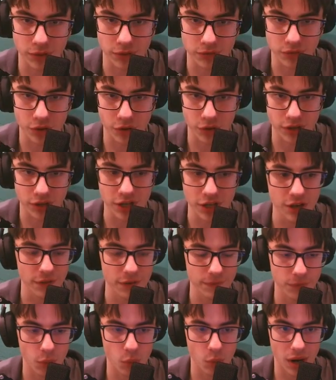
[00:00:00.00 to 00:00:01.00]
of good
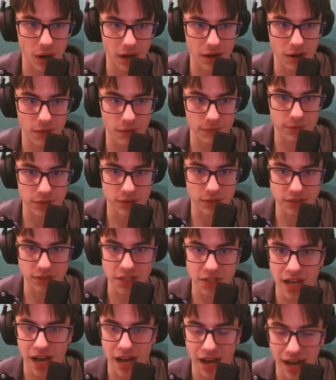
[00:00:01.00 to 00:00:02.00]
for our confidence,
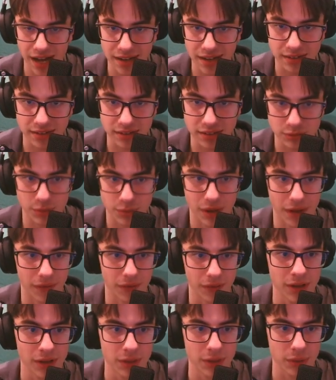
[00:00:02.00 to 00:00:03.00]
and as
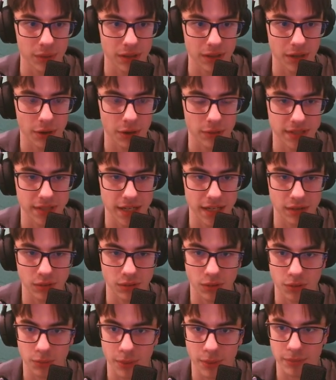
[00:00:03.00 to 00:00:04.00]
well we can go and take a
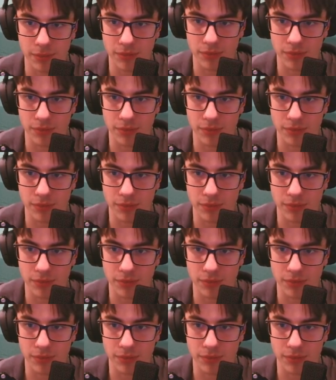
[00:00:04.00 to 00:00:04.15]
look when we